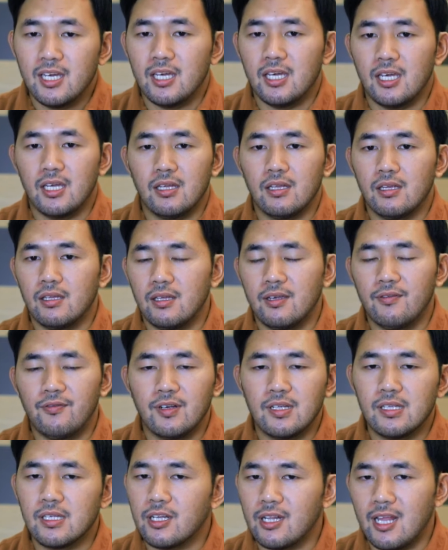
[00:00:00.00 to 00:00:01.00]
In
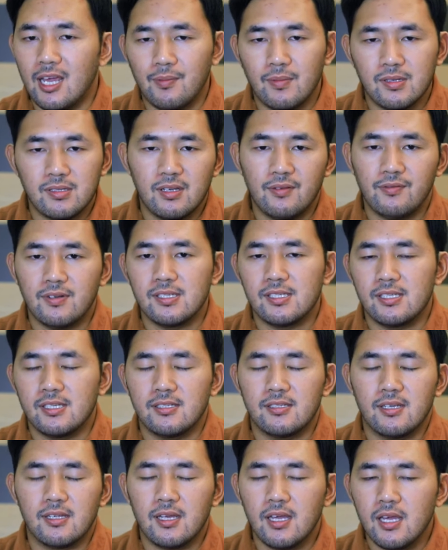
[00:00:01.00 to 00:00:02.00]
different climates, different
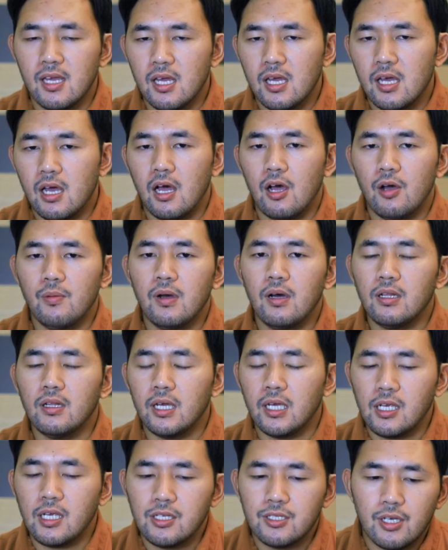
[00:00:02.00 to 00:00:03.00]
seasons. How about
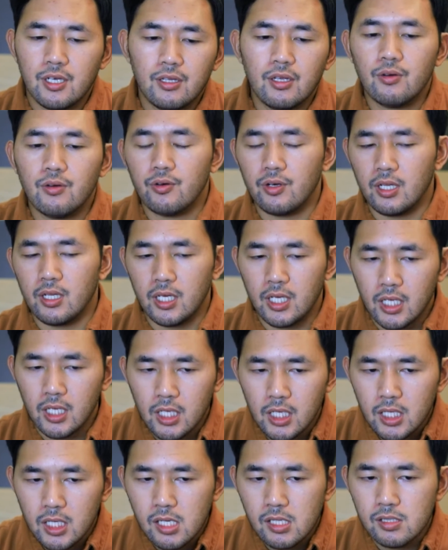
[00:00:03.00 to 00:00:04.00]
like generally?
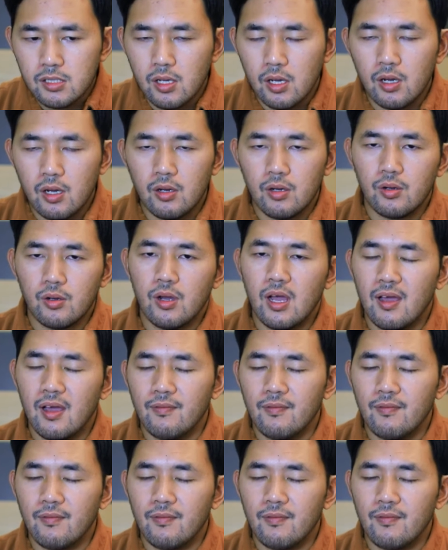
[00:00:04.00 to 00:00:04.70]
So